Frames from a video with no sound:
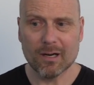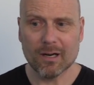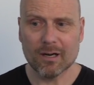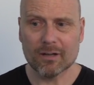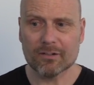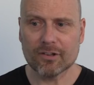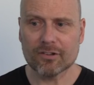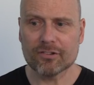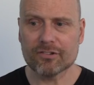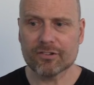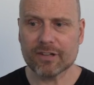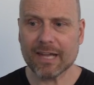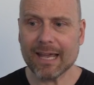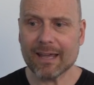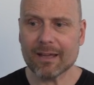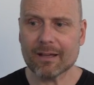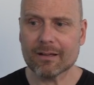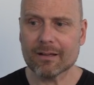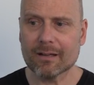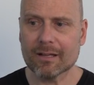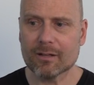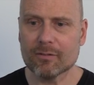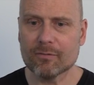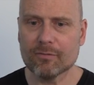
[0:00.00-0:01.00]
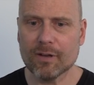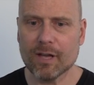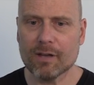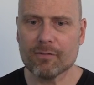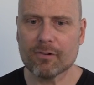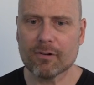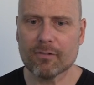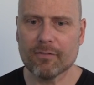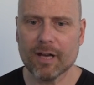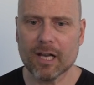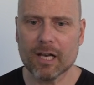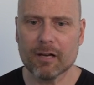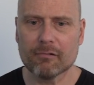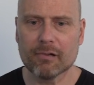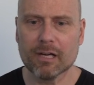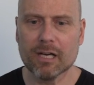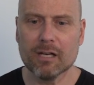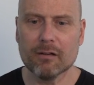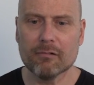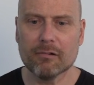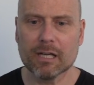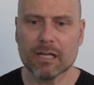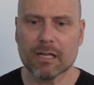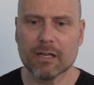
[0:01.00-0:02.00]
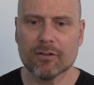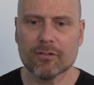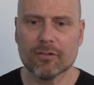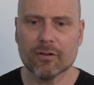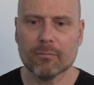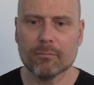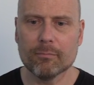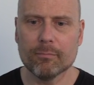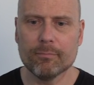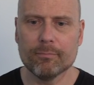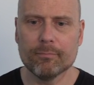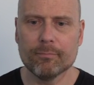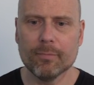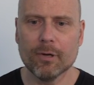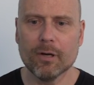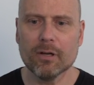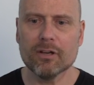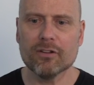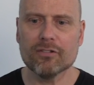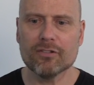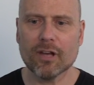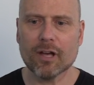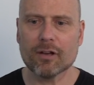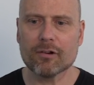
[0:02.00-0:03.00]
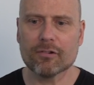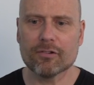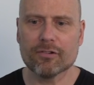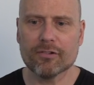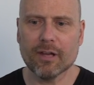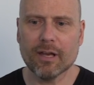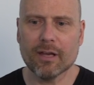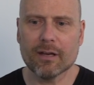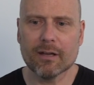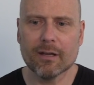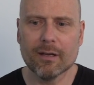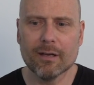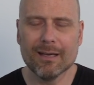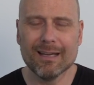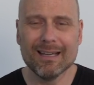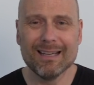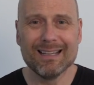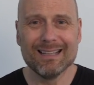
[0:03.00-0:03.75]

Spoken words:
on the scale in favor of Hillary Clinton, Bernie Sanders said,